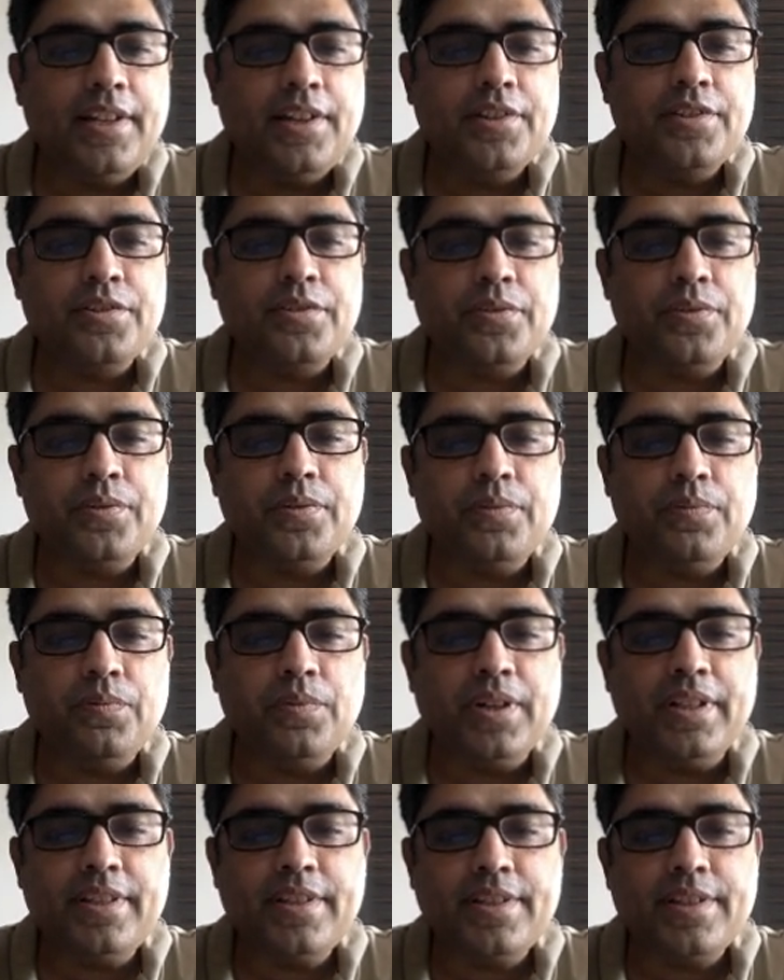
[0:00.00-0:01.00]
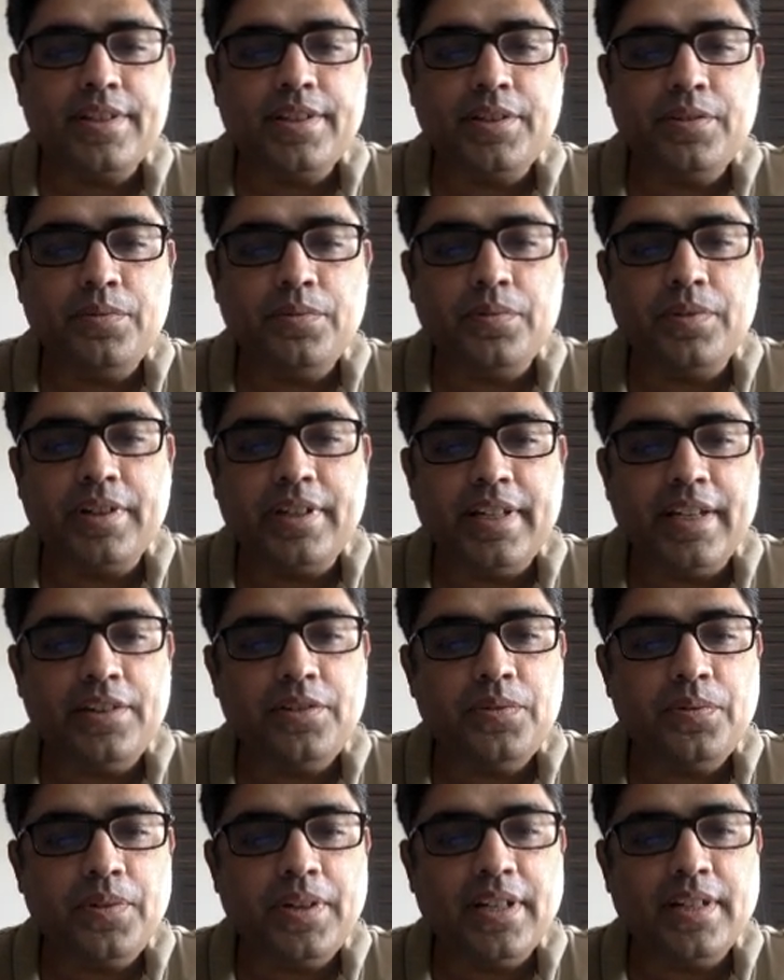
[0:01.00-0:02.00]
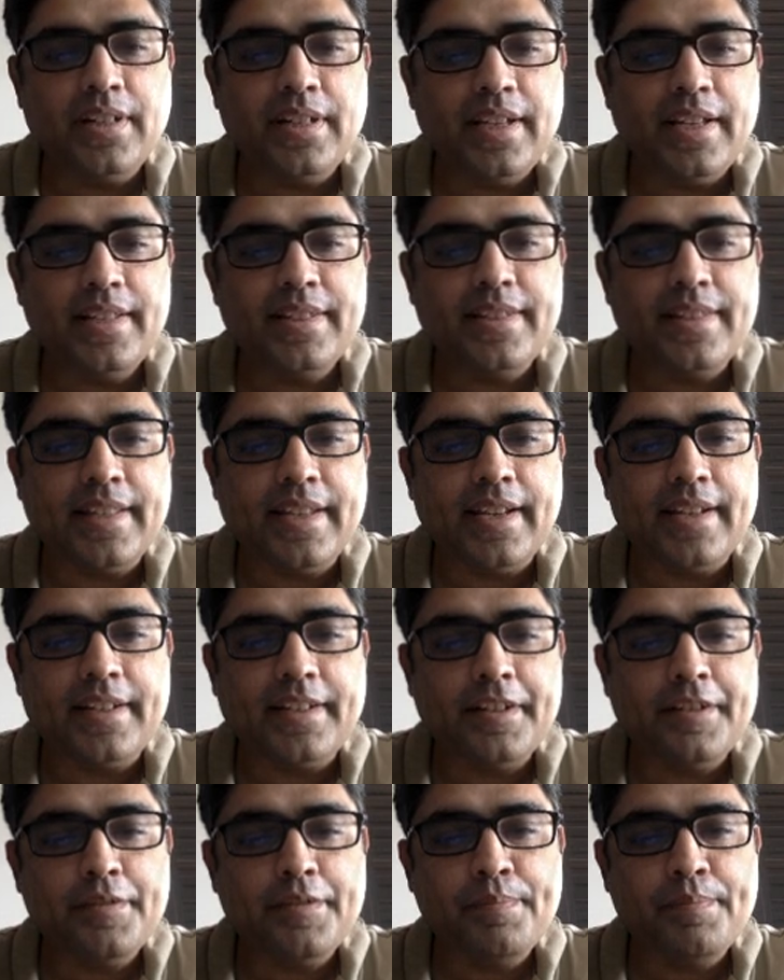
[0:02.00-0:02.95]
So once you get to analyze that,